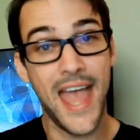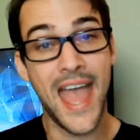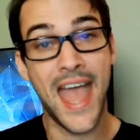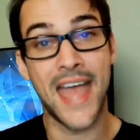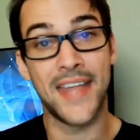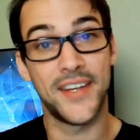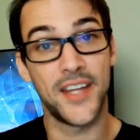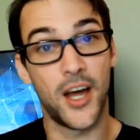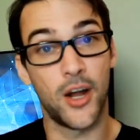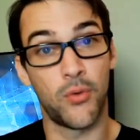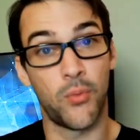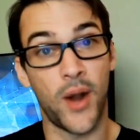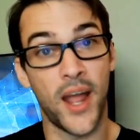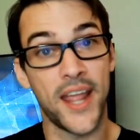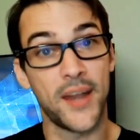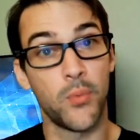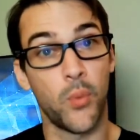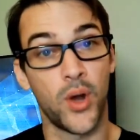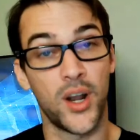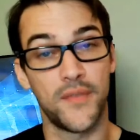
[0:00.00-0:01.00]
and
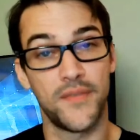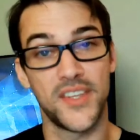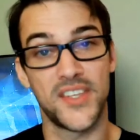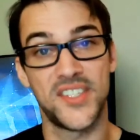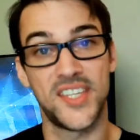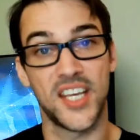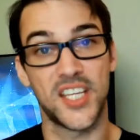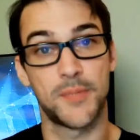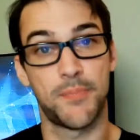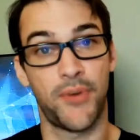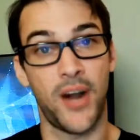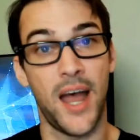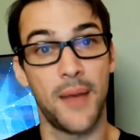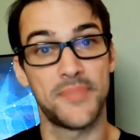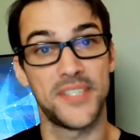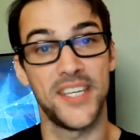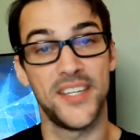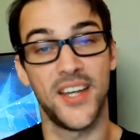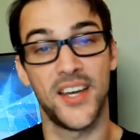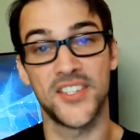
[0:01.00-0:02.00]
write one of the 6
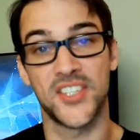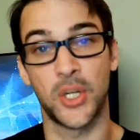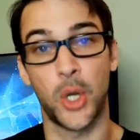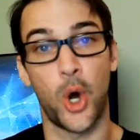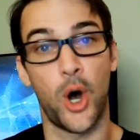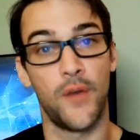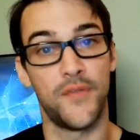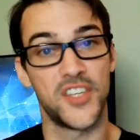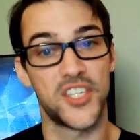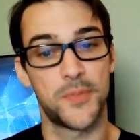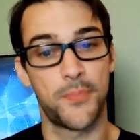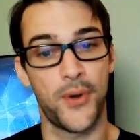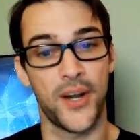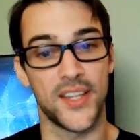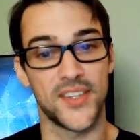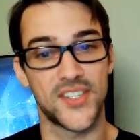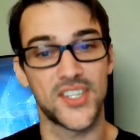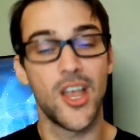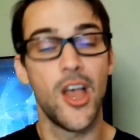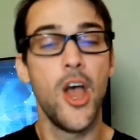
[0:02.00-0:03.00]
prompts he does in all of the
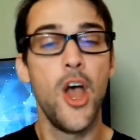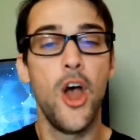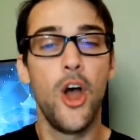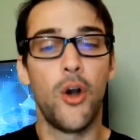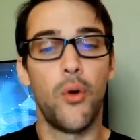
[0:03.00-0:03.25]
sprints.